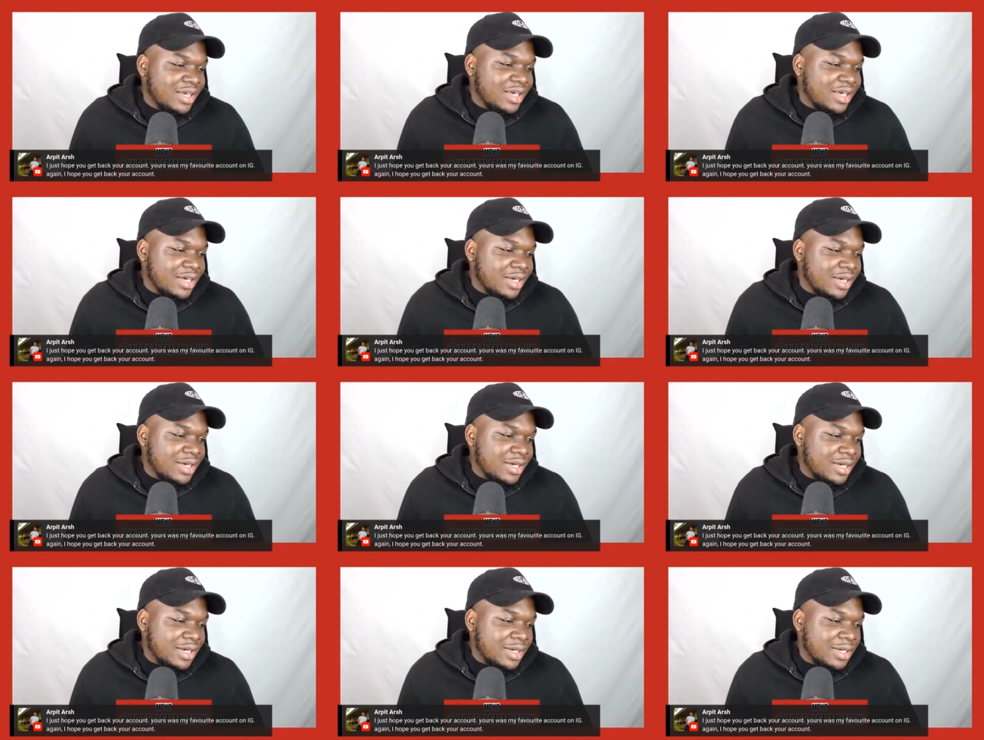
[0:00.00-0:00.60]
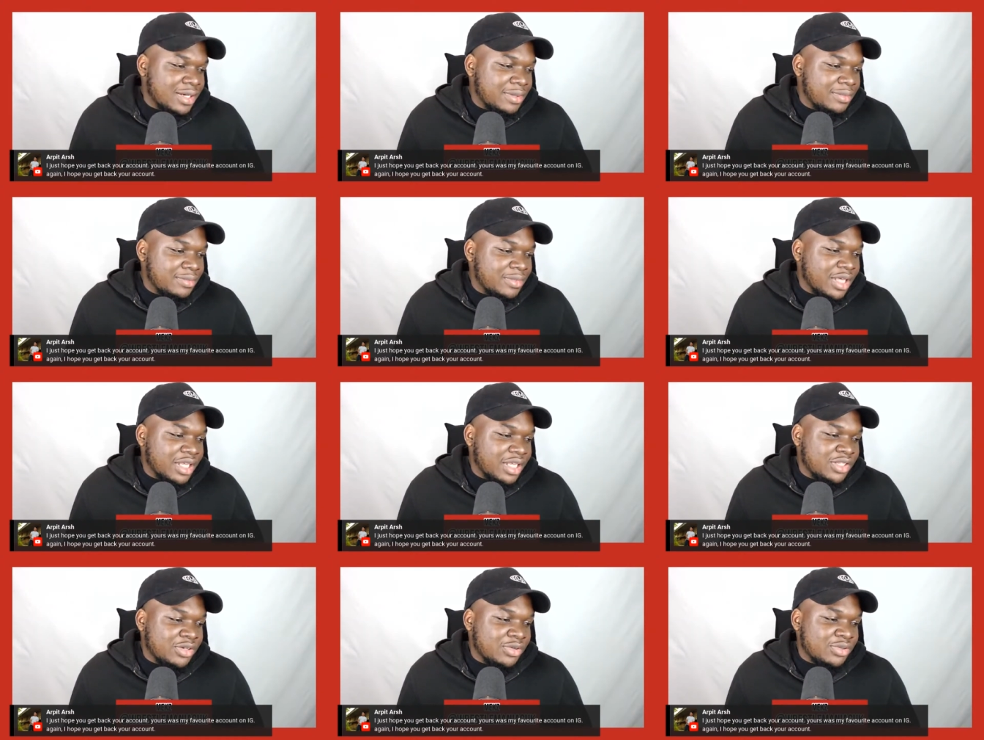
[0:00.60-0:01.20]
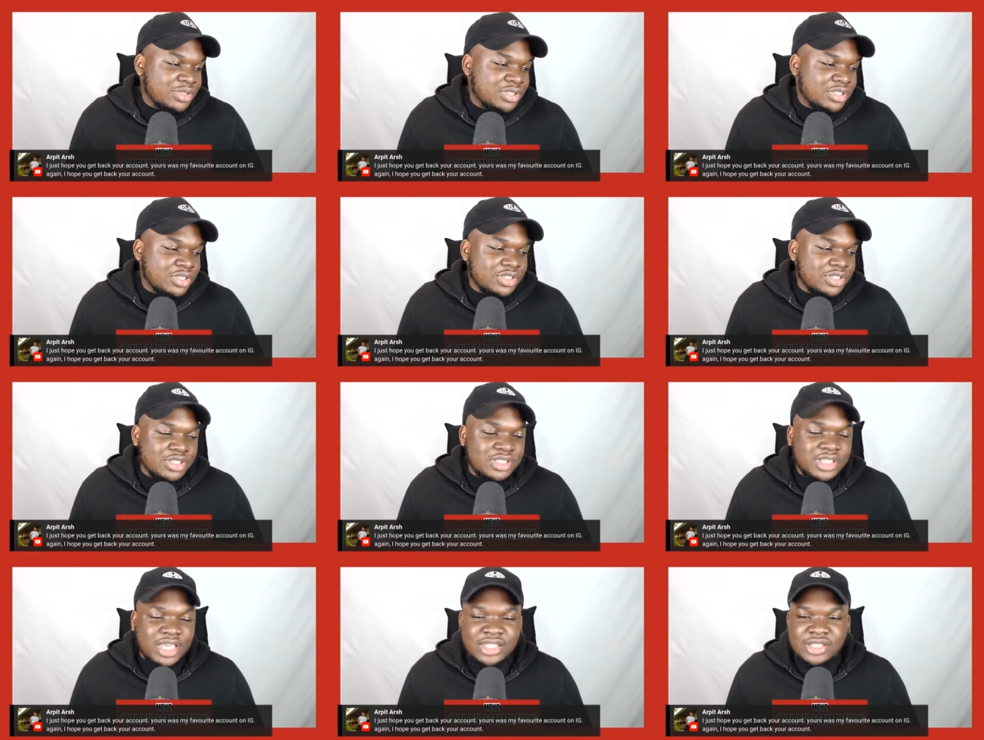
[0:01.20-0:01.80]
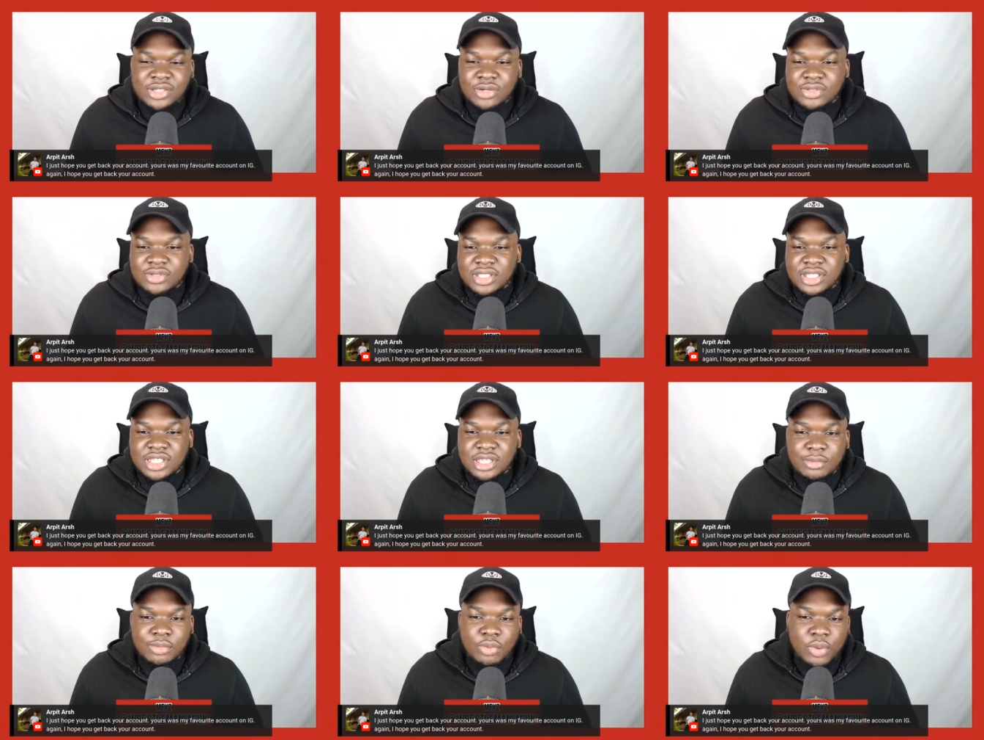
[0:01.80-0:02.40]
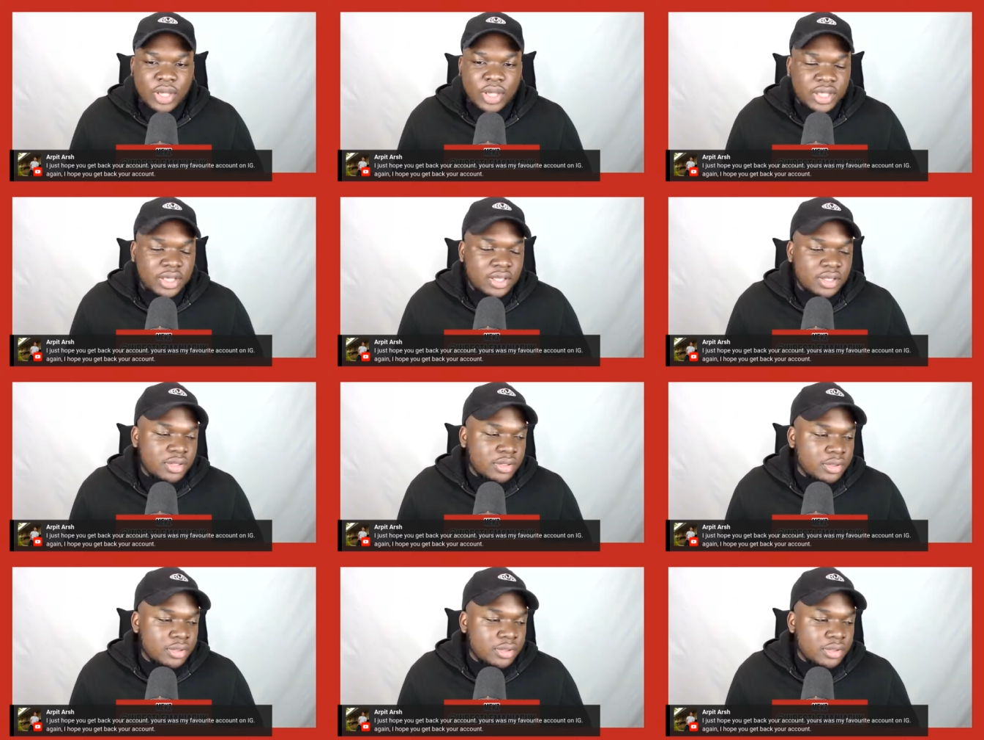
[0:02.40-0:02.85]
You just get told to keep waiting.